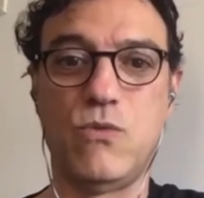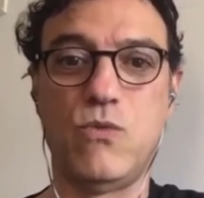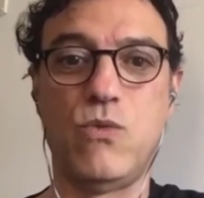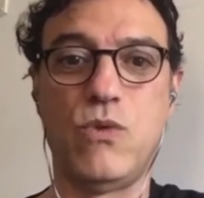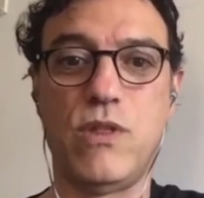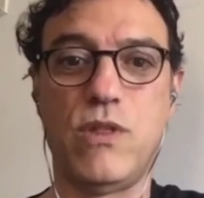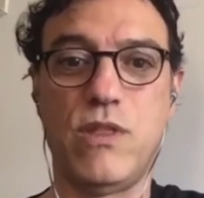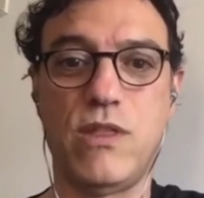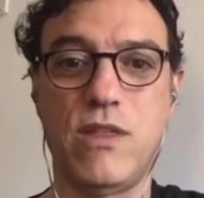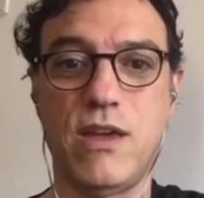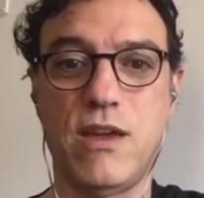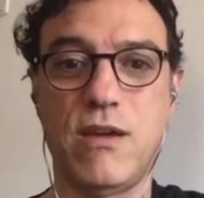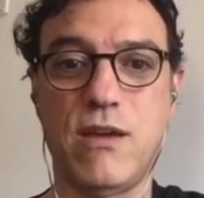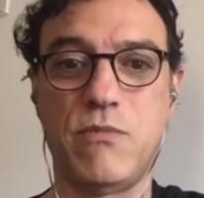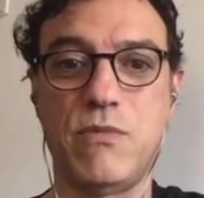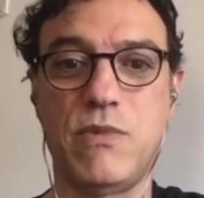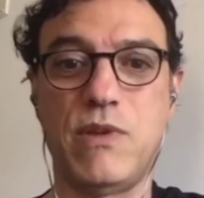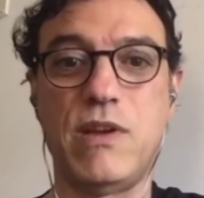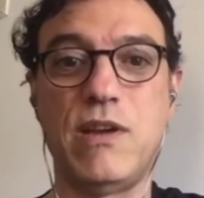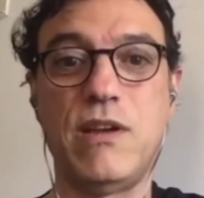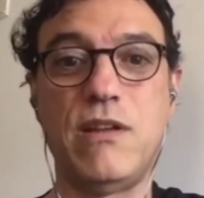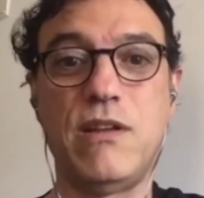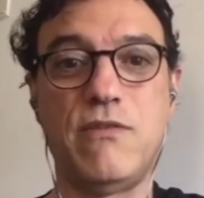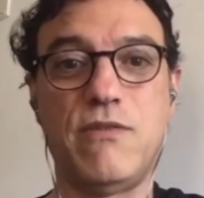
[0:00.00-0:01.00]
with them
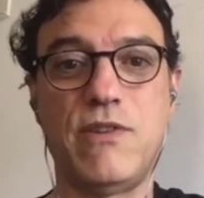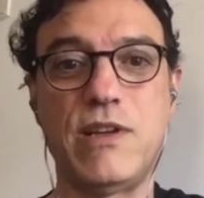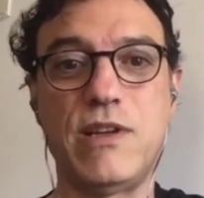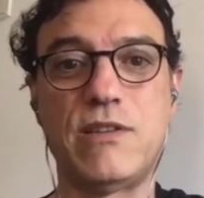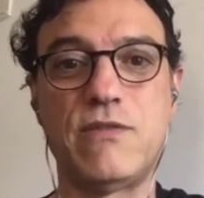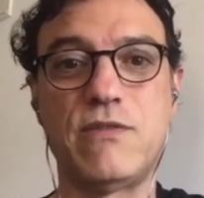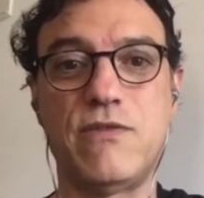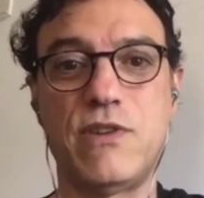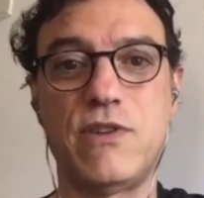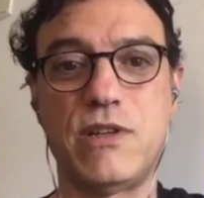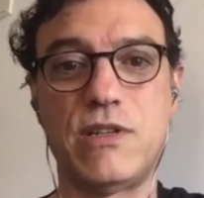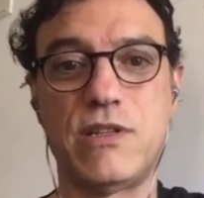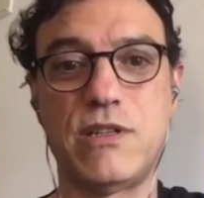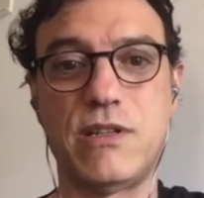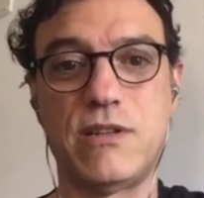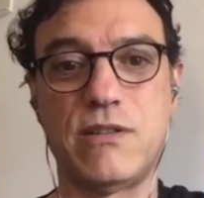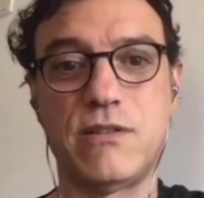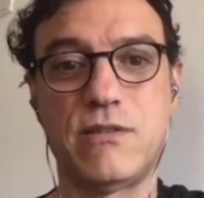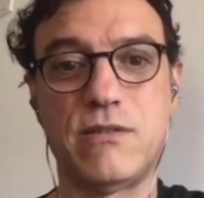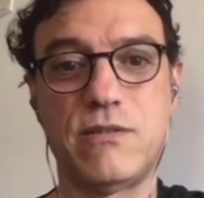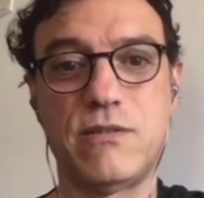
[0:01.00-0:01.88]
and vice versa.